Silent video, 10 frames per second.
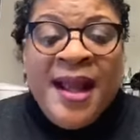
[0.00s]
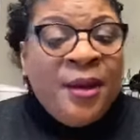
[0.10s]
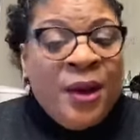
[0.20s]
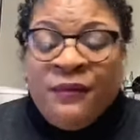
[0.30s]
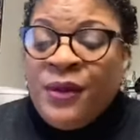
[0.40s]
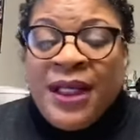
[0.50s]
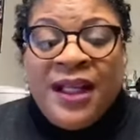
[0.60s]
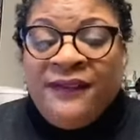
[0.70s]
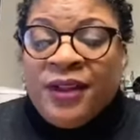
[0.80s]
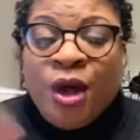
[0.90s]
If we
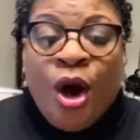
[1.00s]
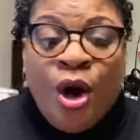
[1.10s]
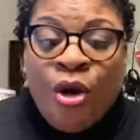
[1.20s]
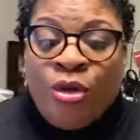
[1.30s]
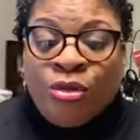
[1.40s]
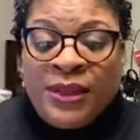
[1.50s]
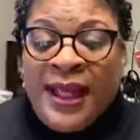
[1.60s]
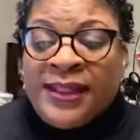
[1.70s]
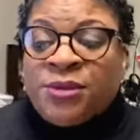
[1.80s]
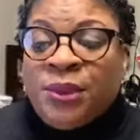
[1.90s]
live in the old
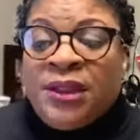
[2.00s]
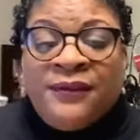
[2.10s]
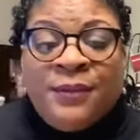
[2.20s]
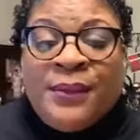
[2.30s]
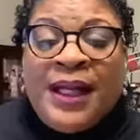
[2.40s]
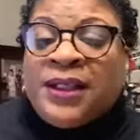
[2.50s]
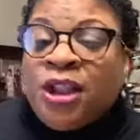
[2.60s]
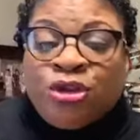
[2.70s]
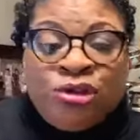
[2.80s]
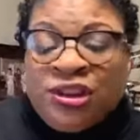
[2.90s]
days, we living by
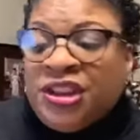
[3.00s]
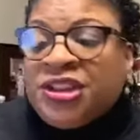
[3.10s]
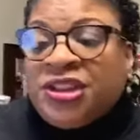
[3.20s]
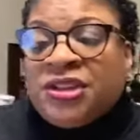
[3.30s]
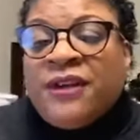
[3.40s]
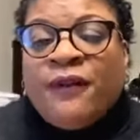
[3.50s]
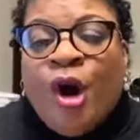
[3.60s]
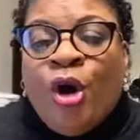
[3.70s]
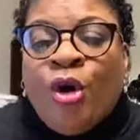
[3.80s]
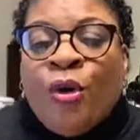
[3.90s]
traditions of
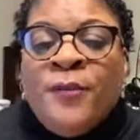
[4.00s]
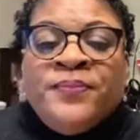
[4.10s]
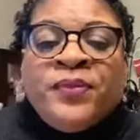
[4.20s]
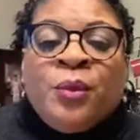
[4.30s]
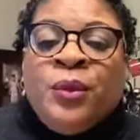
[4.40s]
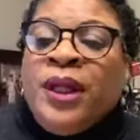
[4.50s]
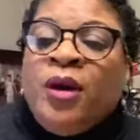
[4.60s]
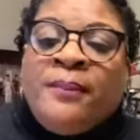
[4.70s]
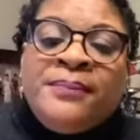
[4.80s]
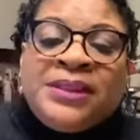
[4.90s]
old, we
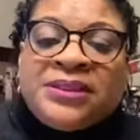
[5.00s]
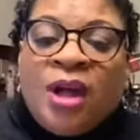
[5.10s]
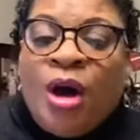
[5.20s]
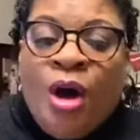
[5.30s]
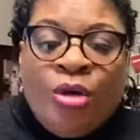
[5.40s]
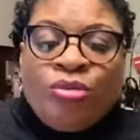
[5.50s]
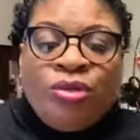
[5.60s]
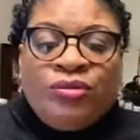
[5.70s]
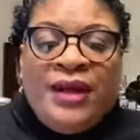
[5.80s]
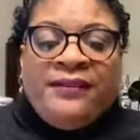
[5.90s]
going to miss a whole new
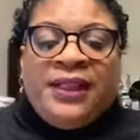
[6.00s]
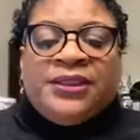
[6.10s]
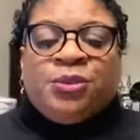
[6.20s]
revelation.